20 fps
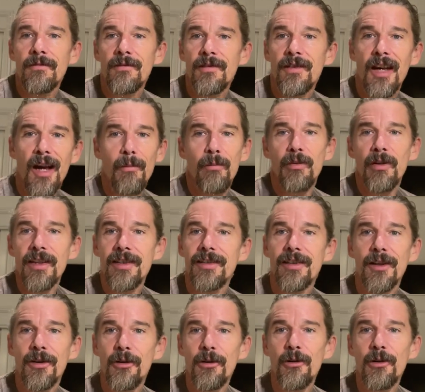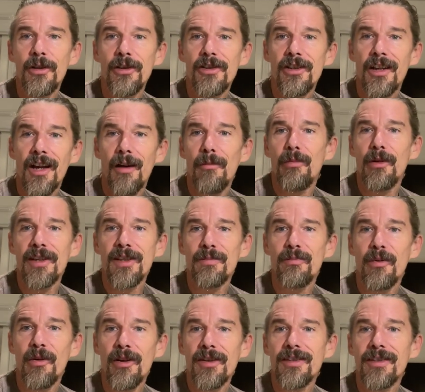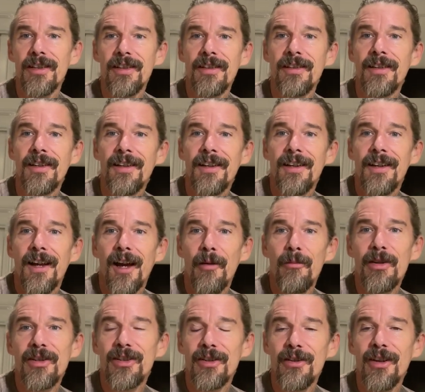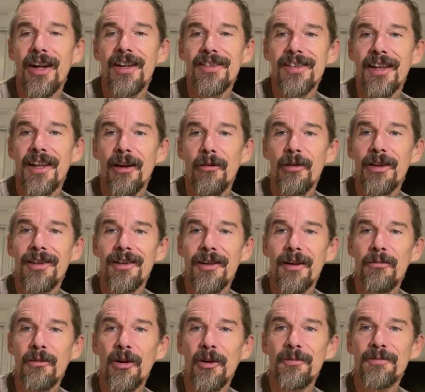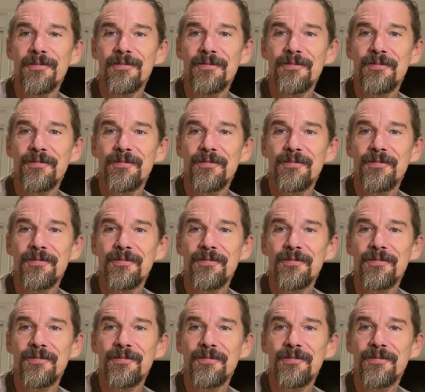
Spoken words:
God bless the Coolidge. God bless Boston. I miss you guys. I can't wait to come home.